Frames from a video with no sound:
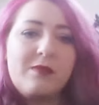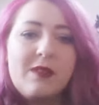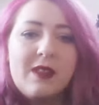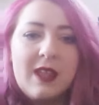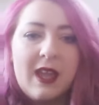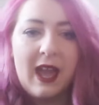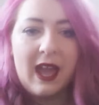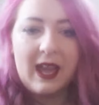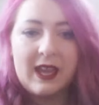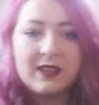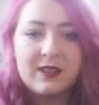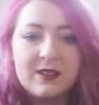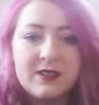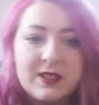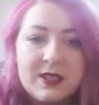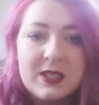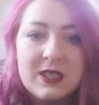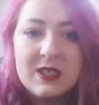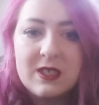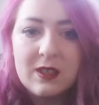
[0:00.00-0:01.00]

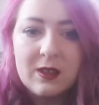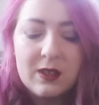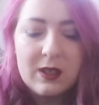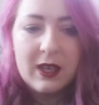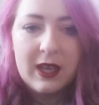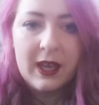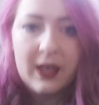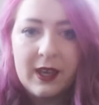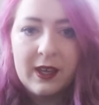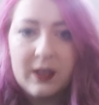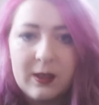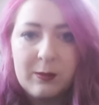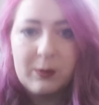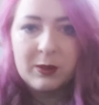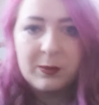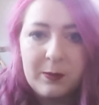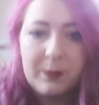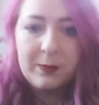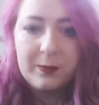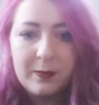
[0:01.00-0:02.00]
And
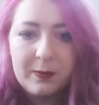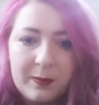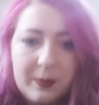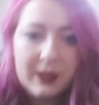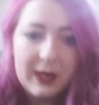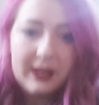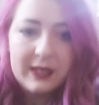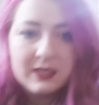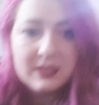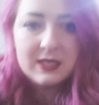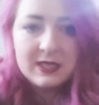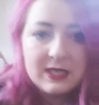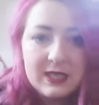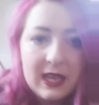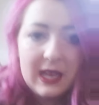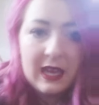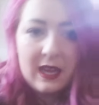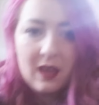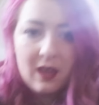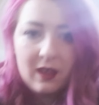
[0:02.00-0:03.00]
we place this
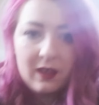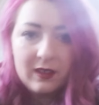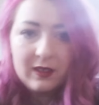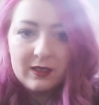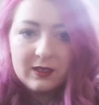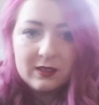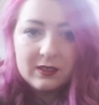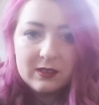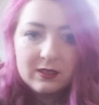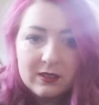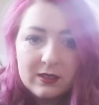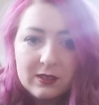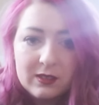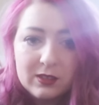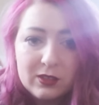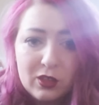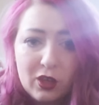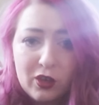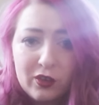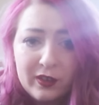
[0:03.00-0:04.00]
here.
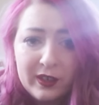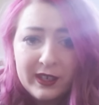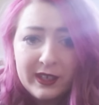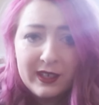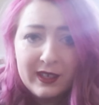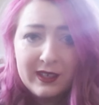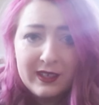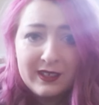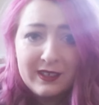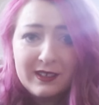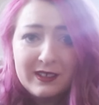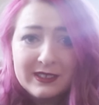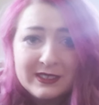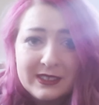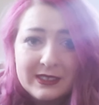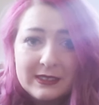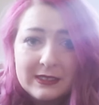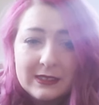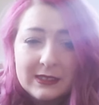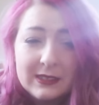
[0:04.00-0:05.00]
Sorry, God.